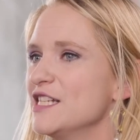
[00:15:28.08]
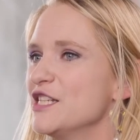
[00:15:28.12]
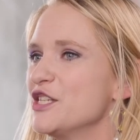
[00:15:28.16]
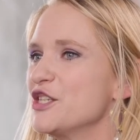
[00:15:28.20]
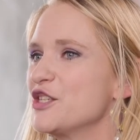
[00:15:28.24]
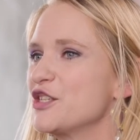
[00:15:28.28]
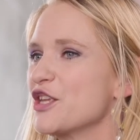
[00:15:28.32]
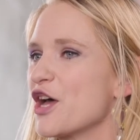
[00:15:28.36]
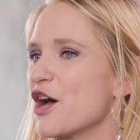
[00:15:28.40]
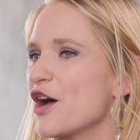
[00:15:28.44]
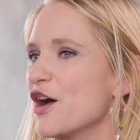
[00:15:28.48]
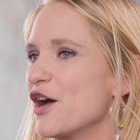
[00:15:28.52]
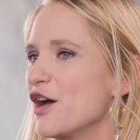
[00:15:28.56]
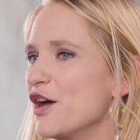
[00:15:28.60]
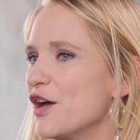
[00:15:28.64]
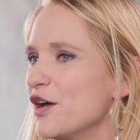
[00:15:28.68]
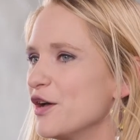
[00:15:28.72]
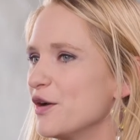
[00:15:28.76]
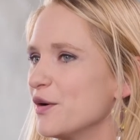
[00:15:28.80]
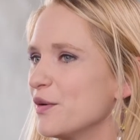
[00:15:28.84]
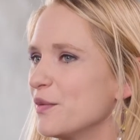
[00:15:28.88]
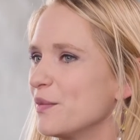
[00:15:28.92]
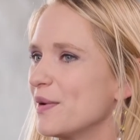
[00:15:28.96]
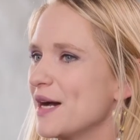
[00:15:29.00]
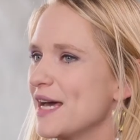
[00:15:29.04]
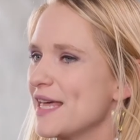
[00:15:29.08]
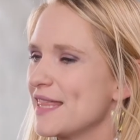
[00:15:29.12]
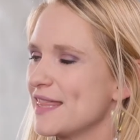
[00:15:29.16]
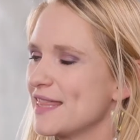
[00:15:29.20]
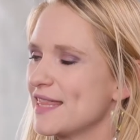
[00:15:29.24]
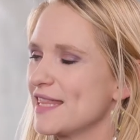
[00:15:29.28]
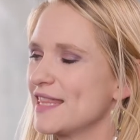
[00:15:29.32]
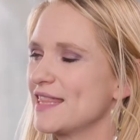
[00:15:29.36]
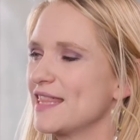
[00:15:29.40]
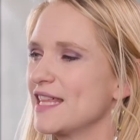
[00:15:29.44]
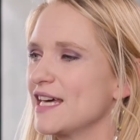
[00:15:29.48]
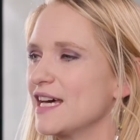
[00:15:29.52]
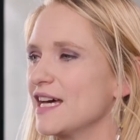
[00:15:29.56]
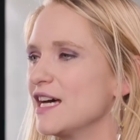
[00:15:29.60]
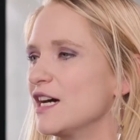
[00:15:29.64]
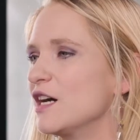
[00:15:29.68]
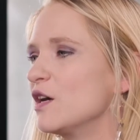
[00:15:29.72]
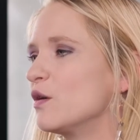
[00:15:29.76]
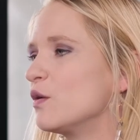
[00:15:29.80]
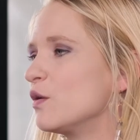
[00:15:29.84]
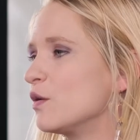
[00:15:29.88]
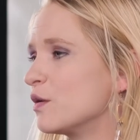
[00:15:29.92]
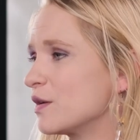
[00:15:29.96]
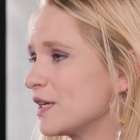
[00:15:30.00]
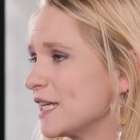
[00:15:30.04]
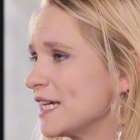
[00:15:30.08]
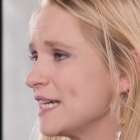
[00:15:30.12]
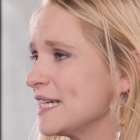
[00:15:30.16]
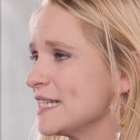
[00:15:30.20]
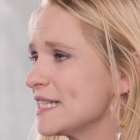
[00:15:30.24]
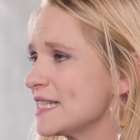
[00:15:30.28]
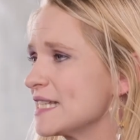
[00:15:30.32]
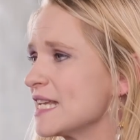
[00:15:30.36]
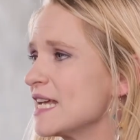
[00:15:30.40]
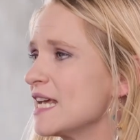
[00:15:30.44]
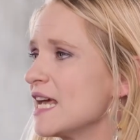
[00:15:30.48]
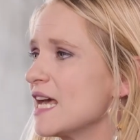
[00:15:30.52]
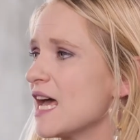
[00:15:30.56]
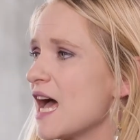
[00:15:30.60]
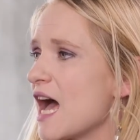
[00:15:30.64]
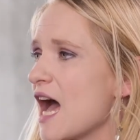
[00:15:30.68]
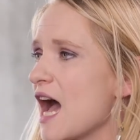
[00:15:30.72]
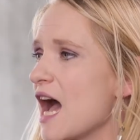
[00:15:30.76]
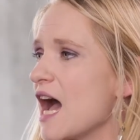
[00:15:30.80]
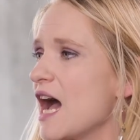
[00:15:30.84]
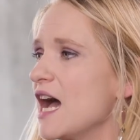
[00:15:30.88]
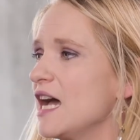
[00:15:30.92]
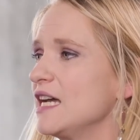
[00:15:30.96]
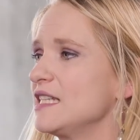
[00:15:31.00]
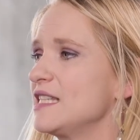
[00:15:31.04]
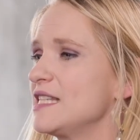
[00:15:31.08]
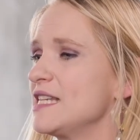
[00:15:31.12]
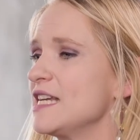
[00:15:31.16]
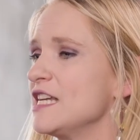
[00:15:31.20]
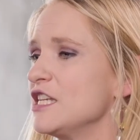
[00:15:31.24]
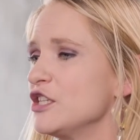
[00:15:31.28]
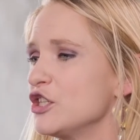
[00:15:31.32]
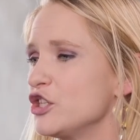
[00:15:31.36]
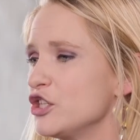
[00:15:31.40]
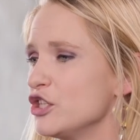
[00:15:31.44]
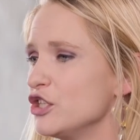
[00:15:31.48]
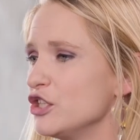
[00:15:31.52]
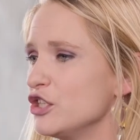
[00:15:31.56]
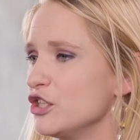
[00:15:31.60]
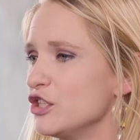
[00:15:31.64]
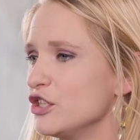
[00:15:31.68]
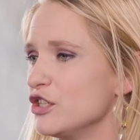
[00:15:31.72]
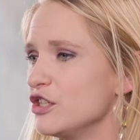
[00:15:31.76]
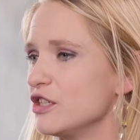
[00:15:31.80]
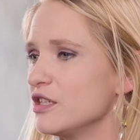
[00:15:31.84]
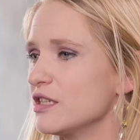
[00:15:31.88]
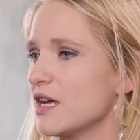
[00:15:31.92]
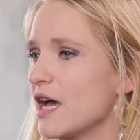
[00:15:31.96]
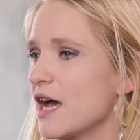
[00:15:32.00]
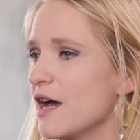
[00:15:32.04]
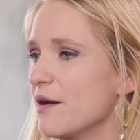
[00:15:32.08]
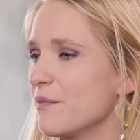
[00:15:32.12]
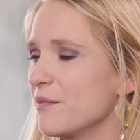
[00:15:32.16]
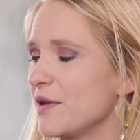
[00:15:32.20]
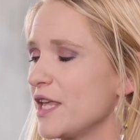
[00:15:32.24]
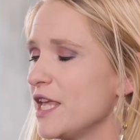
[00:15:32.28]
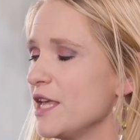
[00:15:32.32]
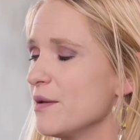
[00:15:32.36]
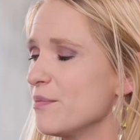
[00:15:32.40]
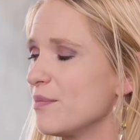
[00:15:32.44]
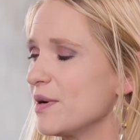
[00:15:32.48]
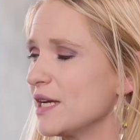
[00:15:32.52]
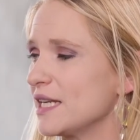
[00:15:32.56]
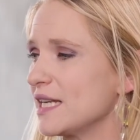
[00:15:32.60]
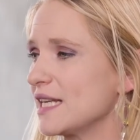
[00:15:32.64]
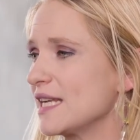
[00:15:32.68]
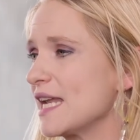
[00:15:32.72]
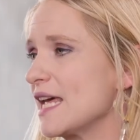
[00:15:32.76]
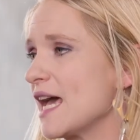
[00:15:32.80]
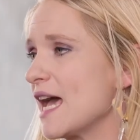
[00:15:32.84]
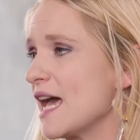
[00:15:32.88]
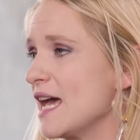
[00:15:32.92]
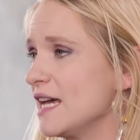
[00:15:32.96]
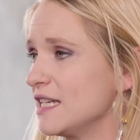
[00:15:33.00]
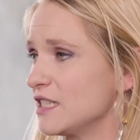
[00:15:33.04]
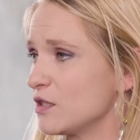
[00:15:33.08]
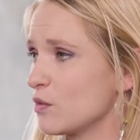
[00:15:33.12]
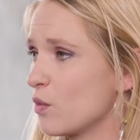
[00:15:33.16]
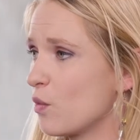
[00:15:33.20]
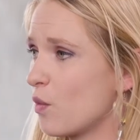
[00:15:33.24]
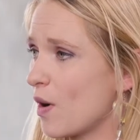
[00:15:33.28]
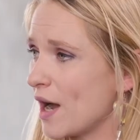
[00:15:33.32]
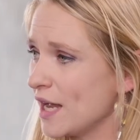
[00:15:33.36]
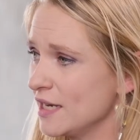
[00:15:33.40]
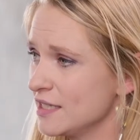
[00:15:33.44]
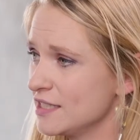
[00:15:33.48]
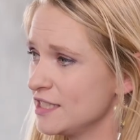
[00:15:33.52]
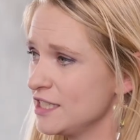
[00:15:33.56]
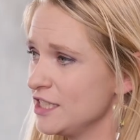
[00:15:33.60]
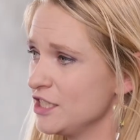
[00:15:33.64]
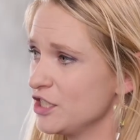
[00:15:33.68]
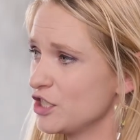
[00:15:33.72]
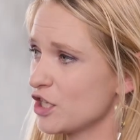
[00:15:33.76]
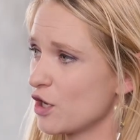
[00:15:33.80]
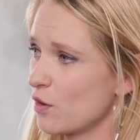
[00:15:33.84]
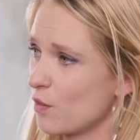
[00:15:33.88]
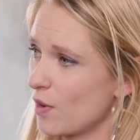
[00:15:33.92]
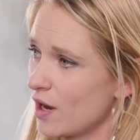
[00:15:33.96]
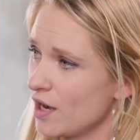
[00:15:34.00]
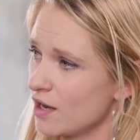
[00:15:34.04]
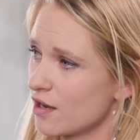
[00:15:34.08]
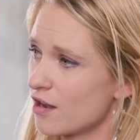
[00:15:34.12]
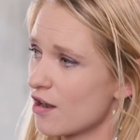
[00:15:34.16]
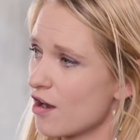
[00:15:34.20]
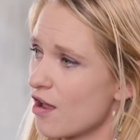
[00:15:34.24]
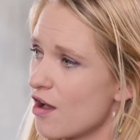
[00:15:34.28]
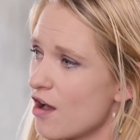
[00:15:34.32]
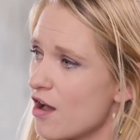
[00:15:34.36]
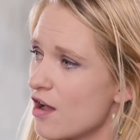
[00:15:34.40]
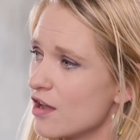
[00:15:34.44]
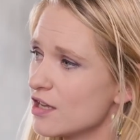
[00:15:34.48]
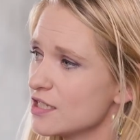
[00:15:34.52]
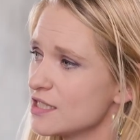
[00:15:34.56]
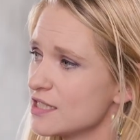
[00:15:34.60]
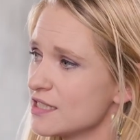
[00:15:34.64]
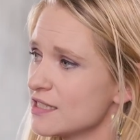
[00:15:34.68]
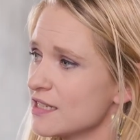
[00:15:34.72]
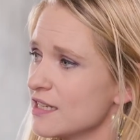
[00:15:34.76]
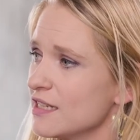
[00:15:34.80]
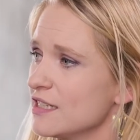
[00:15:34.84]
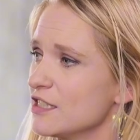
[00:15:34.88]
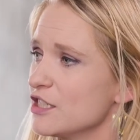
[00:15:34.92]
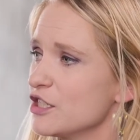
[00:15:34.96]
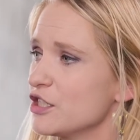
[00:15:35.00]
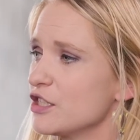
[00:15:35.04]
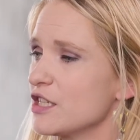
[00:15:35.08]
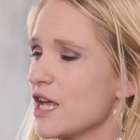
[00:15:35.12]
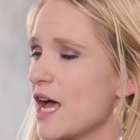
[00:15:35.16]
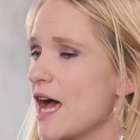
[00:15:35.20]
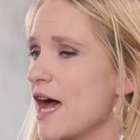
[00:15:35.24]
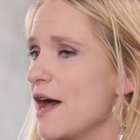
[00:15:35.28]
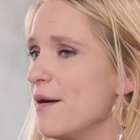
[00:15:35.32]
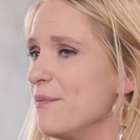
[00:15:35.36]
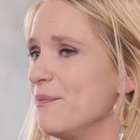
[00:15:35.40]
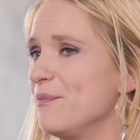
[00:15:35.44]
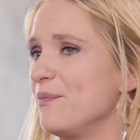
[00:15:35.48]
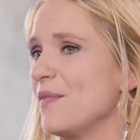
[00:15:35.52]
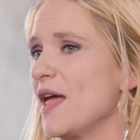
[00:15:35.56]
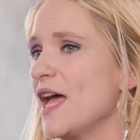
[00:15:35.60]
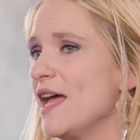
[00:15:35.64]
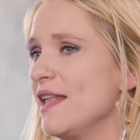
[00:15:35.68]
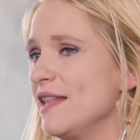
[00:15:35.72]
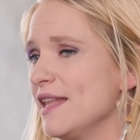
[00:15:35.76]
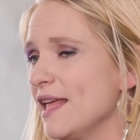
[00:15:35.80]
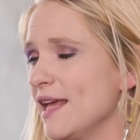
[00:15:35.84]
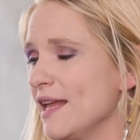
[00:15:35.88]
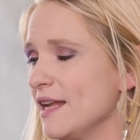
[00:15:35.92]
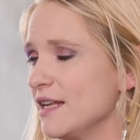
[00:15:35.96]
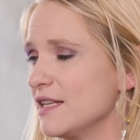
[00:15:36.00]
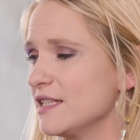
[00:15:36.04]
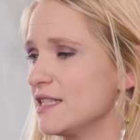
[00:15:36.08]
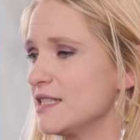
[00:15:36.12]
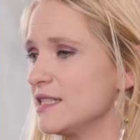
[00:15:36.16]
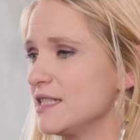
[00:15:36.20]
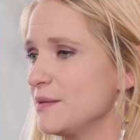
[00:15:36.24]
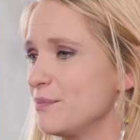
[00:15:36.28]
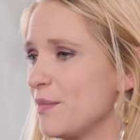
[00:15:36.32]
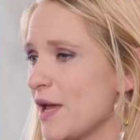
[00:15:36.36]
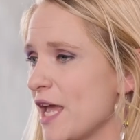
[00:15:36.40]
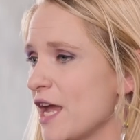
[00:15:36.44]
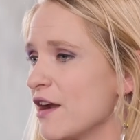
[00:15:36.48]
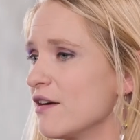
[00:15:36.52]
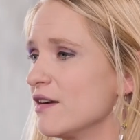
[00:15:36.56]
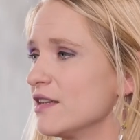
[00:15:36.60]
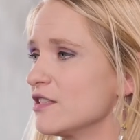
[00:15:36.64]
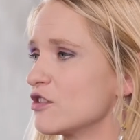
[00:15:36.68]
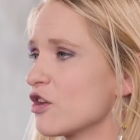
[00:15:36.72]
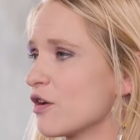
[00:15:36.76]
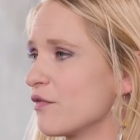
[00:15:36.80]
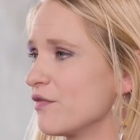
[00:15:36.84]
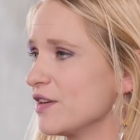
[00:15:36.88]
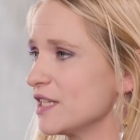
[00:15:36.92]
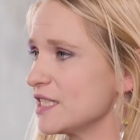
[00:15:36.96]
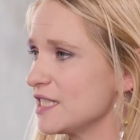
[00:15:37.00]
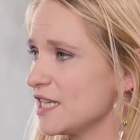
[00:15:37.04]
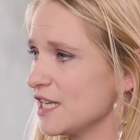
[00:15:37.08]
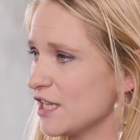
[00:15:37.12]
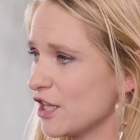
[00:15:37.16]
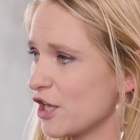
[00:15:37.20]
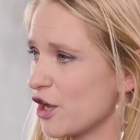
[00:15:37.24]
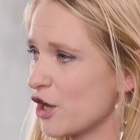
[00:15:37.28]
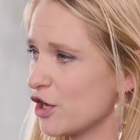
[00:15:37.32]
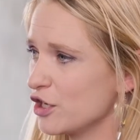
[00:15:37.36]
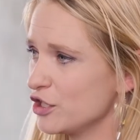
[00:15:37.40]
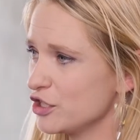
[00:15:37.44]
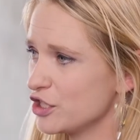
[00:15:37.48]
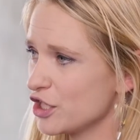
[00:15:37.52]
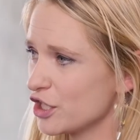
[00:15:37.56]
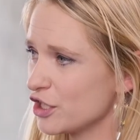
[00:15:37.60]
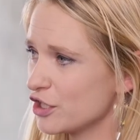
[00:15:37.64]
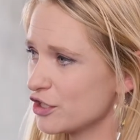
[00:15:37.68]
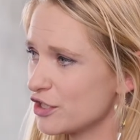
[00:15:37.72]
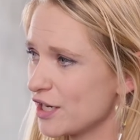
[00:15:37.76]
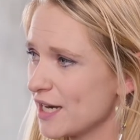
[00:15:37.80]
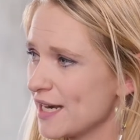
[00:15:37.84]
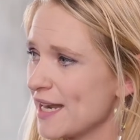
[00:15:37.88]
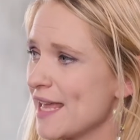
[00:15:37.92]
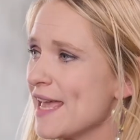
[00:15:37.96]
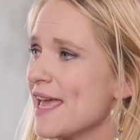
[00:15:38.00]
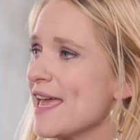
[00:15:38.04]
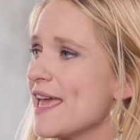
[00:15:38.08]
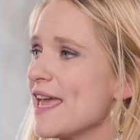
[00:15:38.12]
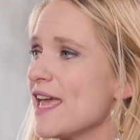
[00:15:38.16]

So with the orders, I tend to keep it as one teacher, one class, and then parents, obviously their own children.